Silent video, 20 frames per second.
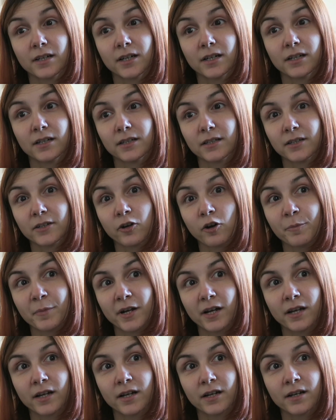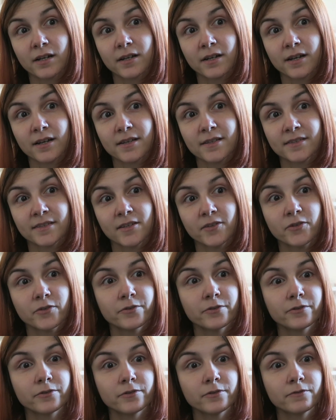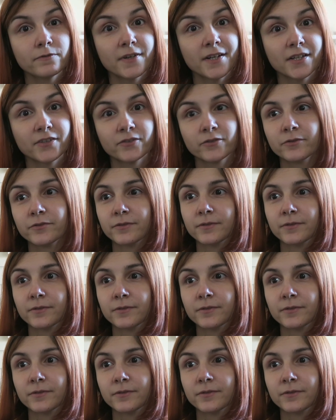I hope I see you very soon.